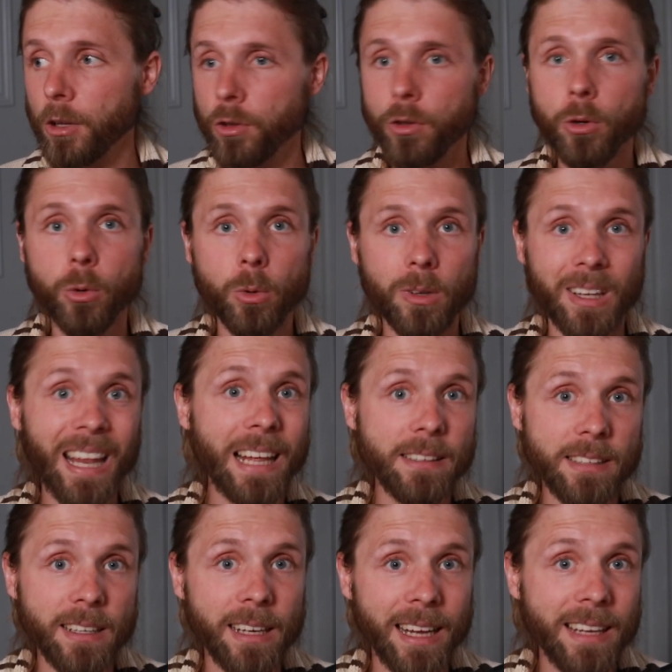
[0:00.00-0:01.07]
to
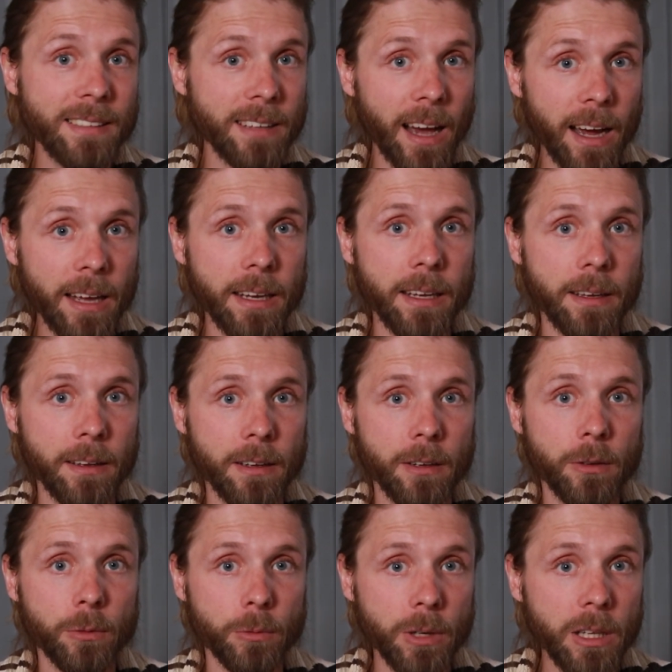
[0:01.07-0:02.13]
lessen anxiety.
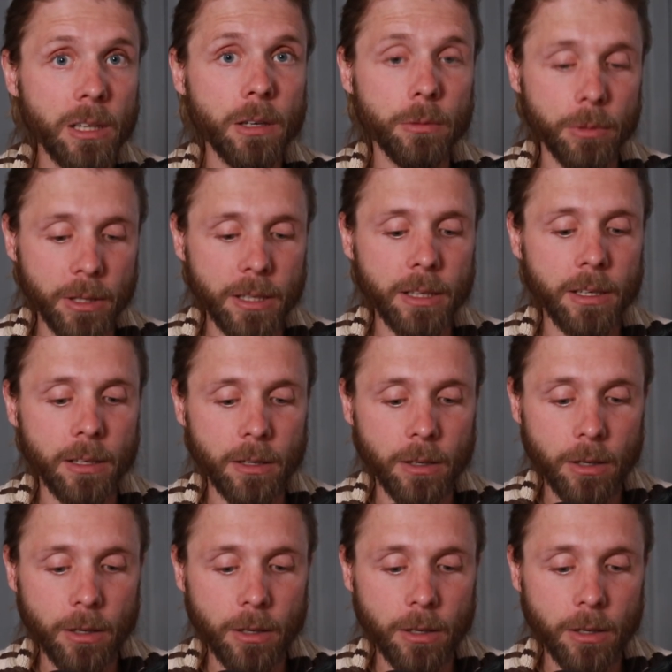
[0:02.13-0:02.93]
Really, really